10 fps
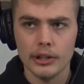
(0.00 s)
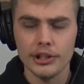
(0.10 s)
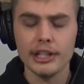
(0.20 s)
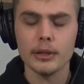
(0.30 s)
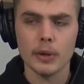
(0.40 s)

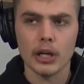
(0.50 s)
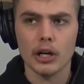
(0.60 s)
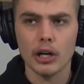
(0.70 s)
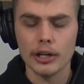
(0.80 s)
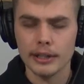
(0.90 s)
You need to work
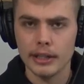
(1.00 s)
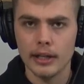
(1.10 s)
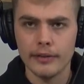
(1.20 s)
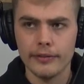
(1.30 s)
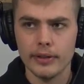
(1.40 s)
hard
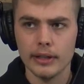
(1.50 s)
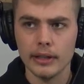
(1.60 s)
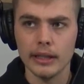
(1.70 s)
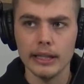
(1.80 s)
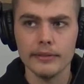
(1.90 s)
enough,
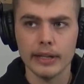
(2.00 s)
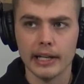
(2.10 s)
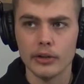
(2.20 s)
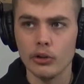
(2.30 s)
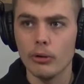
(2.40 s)
live
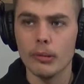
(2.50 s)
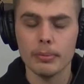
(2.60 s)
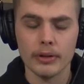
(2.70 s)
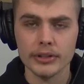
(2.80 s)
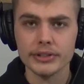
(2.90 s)
like a normal
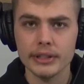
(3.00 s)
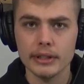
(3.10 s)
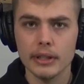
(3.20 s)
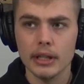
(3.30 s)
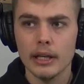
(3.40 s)

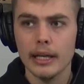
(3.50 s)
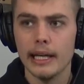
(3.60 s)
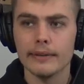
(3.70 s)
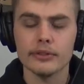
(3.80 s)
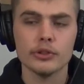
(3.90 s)
person,
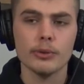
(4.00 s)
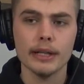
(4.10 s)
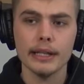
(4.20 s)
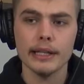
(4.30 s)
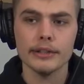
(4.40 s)
and after
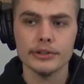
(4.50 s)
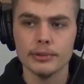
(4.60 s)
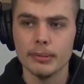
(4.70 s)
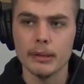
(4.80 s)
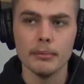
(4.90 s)
20 years,
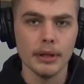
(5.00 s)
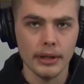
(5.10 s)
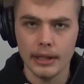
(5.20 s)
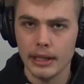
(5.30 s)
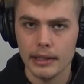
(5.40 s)
you'll be a
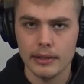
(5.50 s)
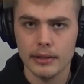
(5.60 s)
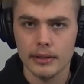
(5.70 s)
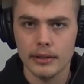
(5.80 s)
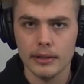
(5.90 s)
millionaire
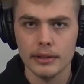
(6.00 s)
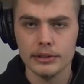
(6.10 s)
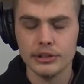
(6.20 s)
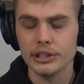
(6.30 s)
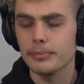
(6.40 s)

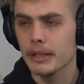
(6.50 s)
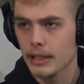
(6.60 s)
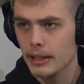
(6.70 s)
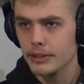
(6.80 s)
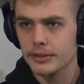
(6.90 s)
just
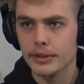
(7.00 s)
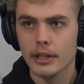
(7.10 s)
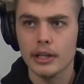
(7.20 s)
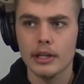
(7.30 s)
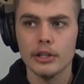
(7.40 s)
because
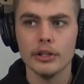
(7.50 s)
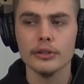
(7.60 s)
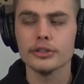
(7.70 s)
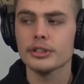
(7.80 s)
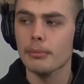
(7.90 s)

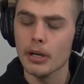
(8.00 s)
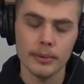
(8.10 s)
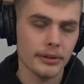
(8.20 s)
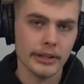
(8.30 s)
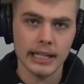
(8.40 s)
you're
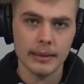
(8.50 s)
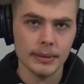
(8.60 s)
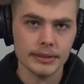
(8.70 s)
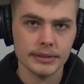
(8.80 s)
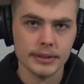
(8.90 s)
smart with your
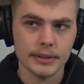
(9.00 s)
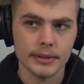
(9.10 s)
habits.